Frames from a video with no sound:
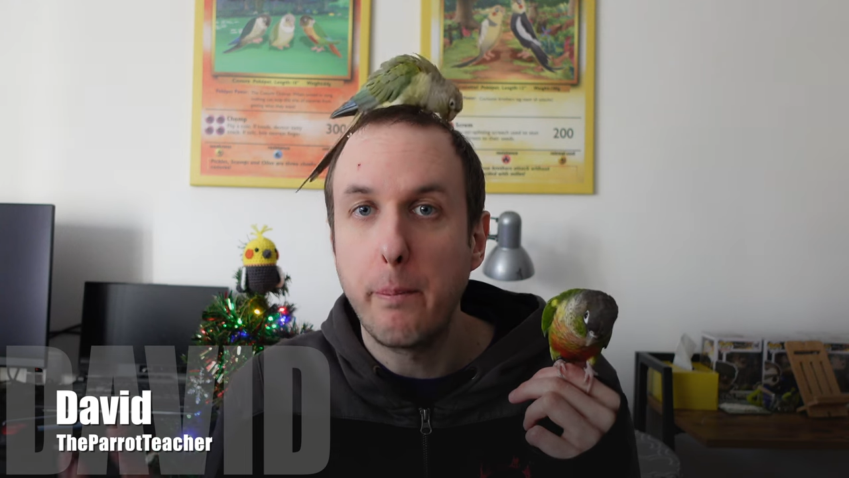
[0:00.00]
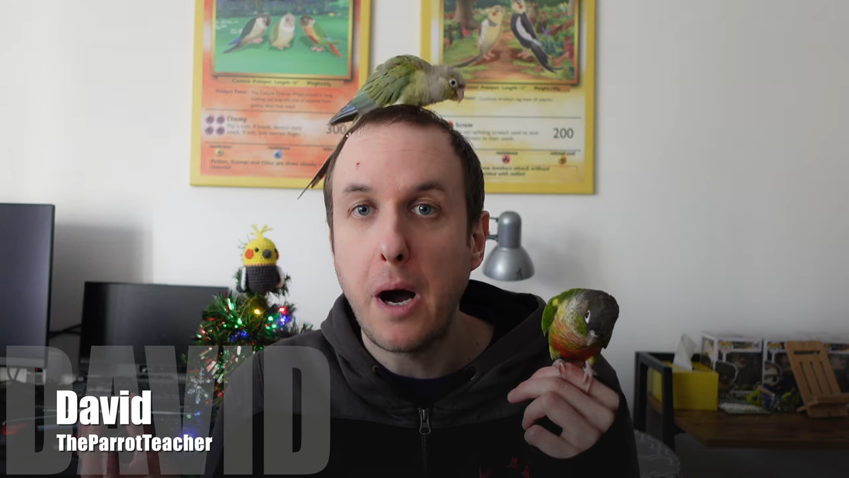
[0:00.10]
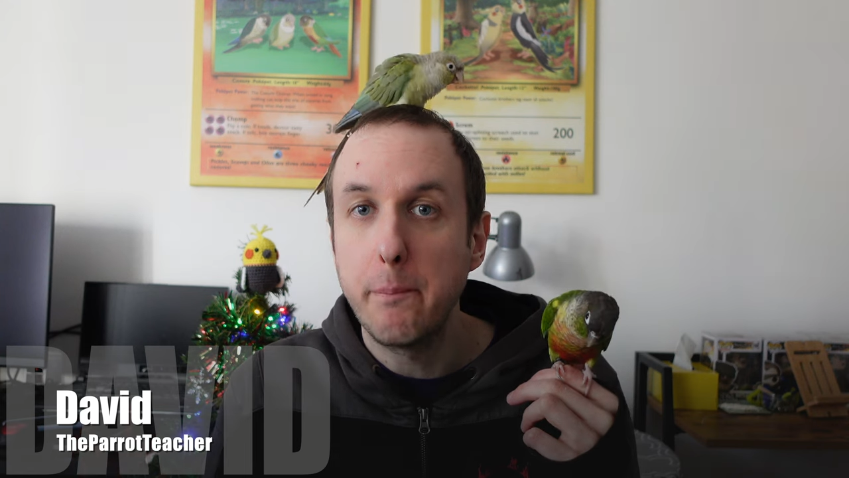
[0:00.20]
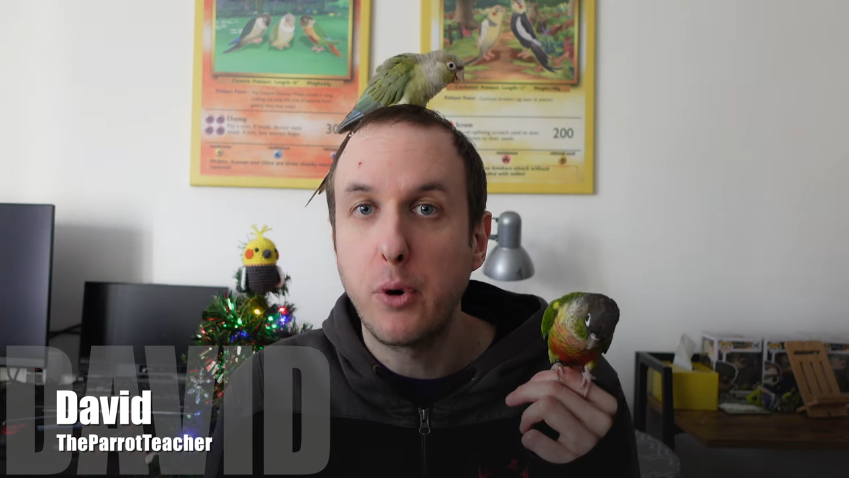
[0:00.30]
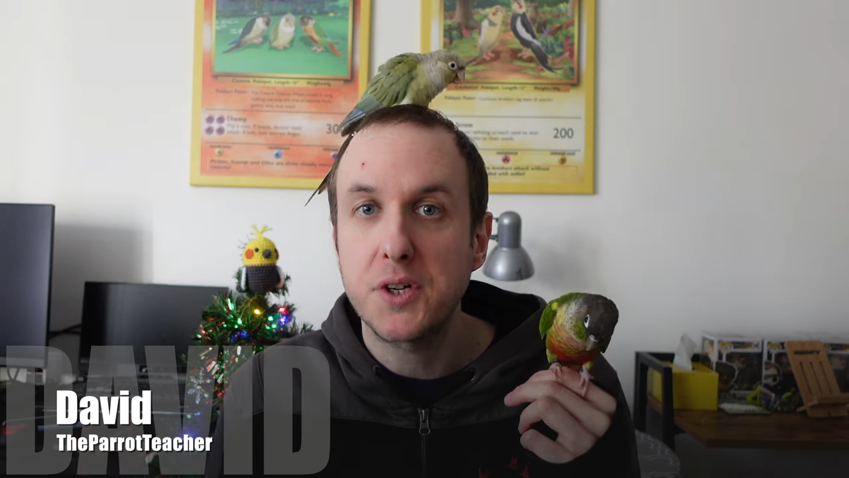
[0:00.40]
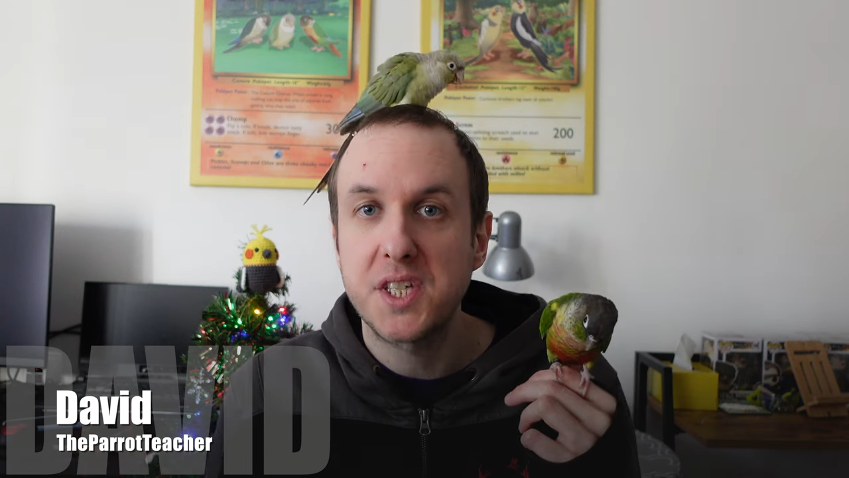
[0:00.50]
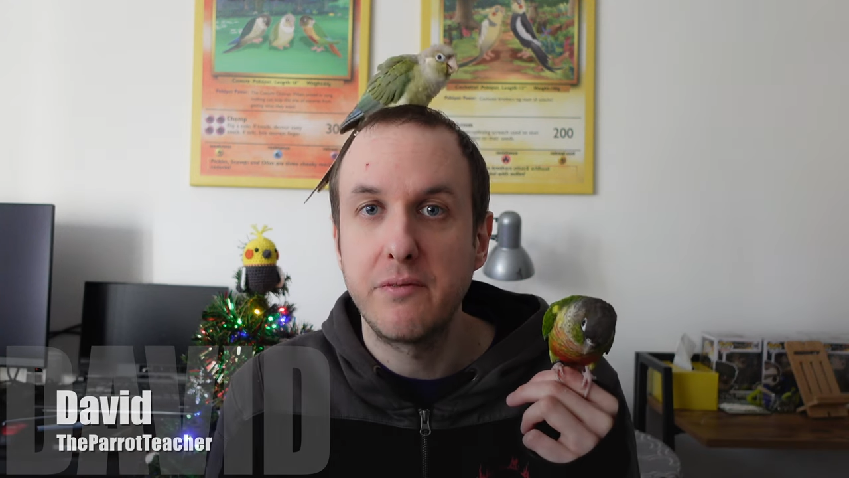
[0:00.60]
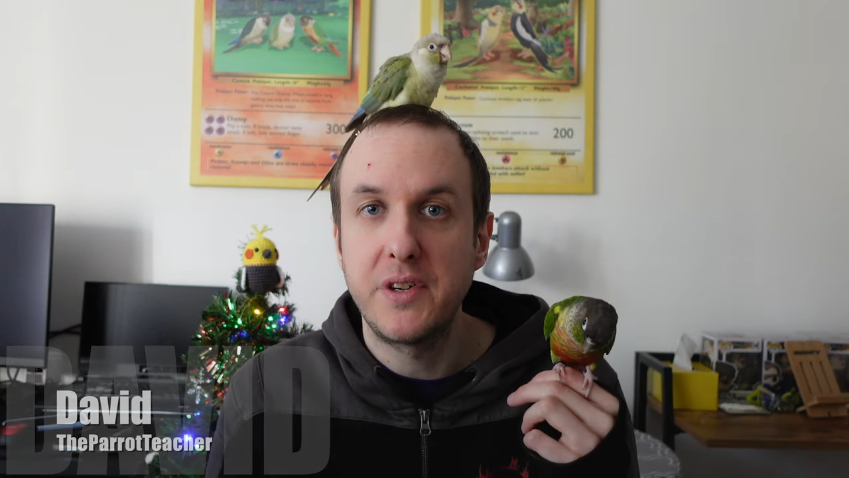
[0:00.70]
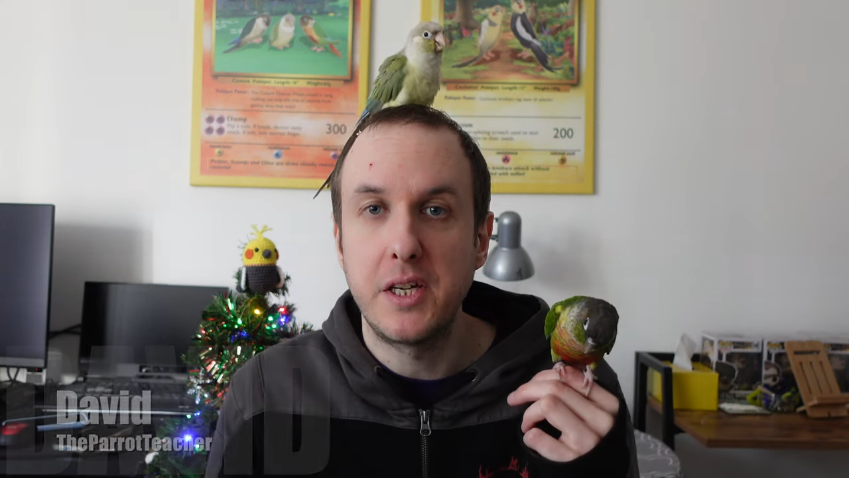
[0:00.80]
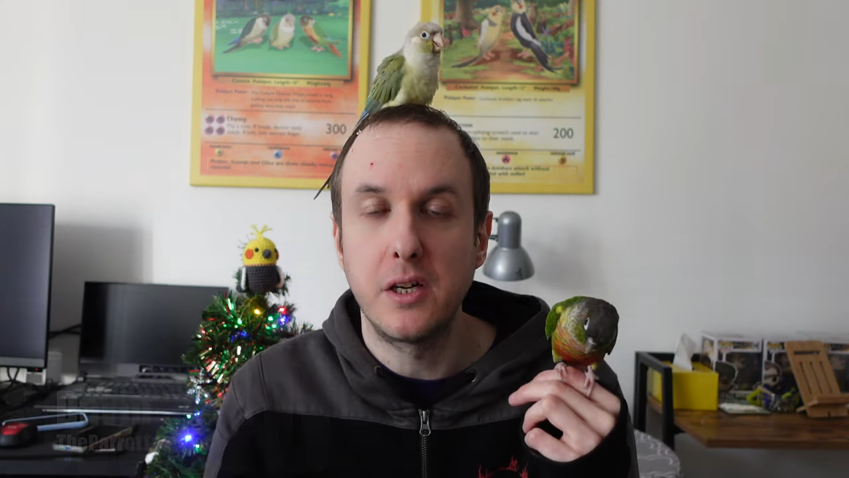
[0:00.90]
unboxing
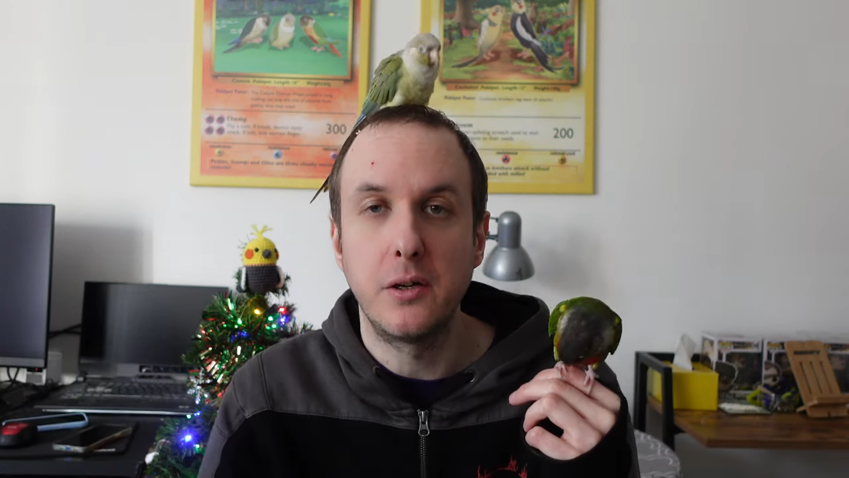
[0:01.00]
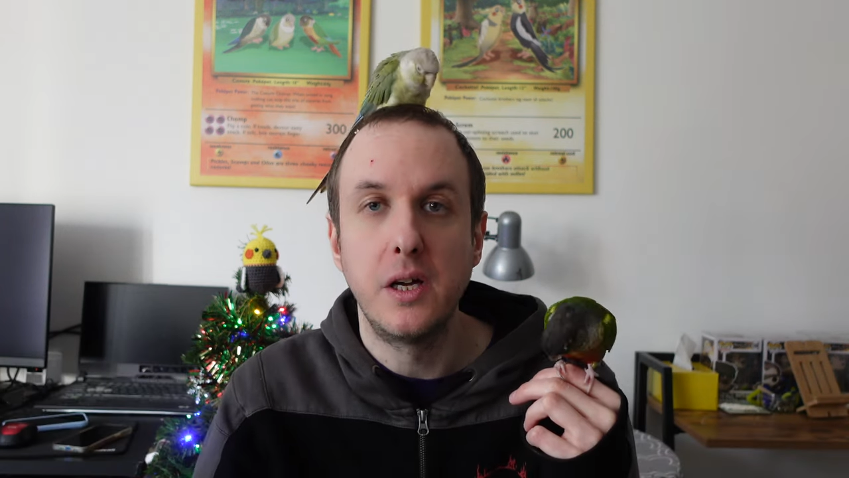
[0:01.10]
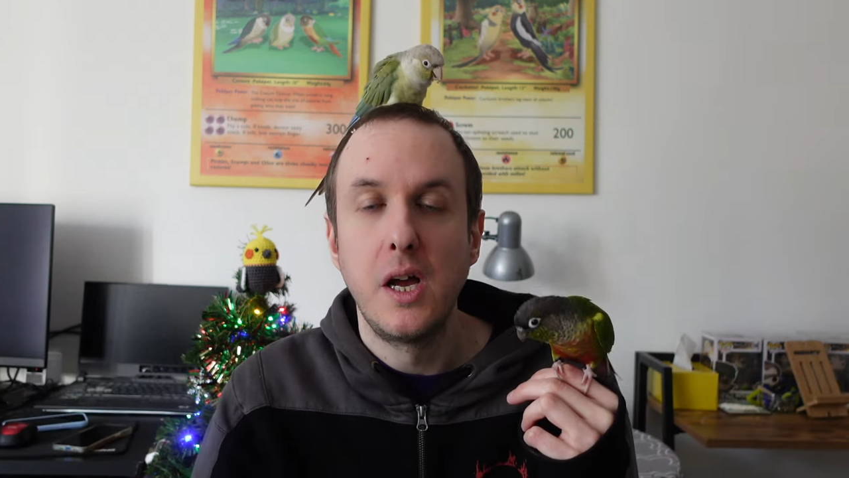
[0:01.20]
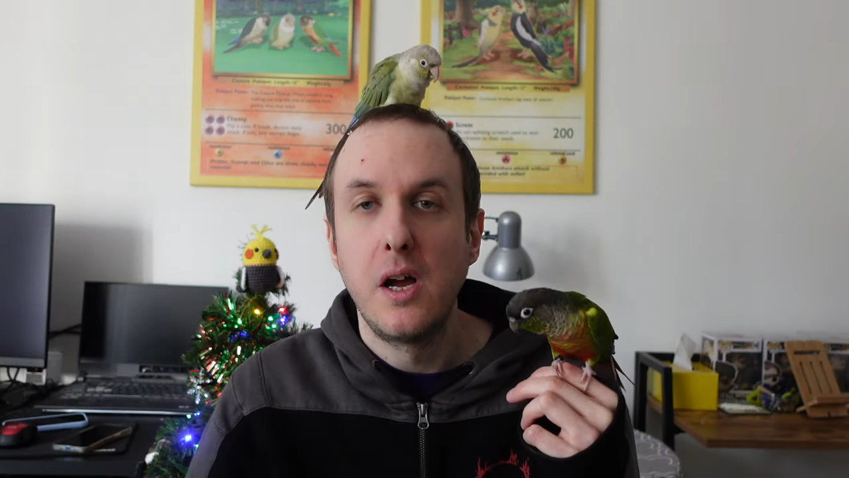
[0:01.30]
video.